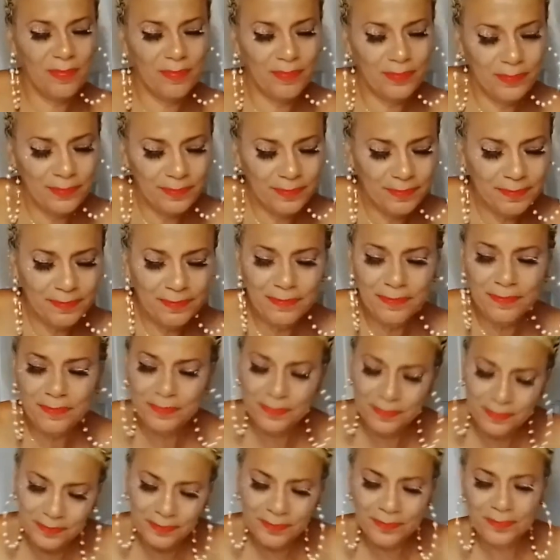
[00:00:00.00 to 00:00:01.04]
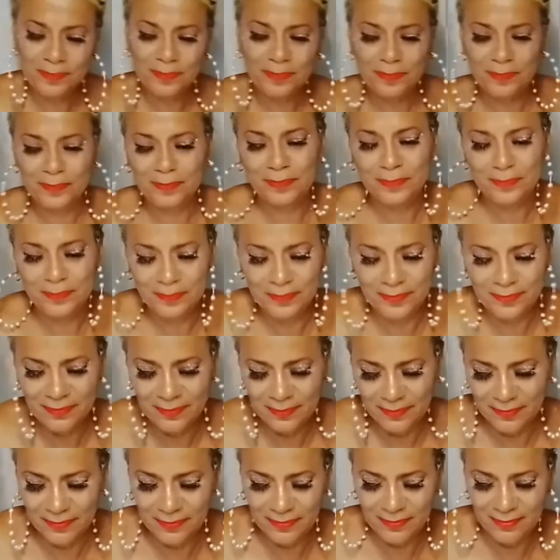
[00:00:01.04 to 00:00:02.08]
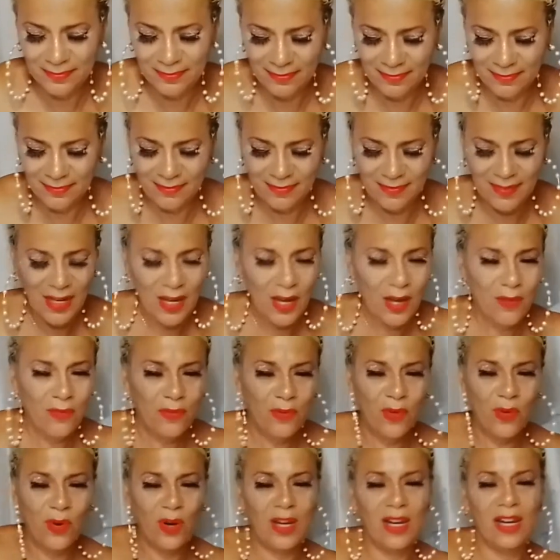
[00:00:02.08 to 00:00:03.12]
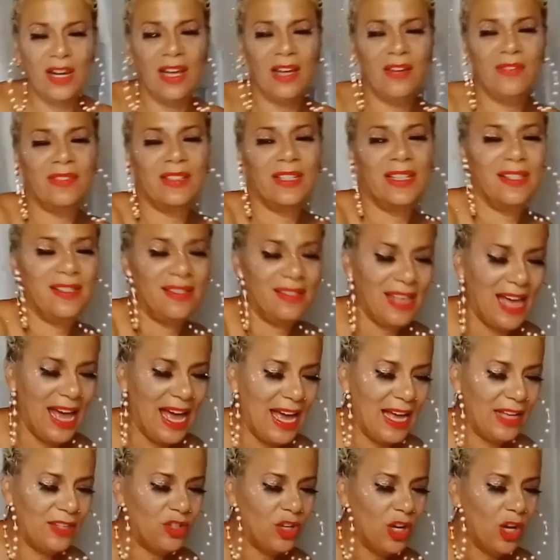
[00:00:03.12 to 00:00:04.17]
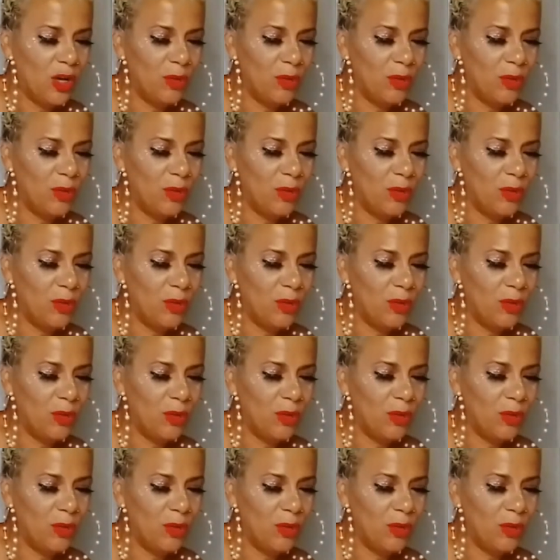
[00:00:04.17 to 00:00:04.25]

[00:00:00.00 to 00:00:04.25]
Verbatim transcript: Mm-hmm, mm-hmm, mm-hmm. For lovely Sag,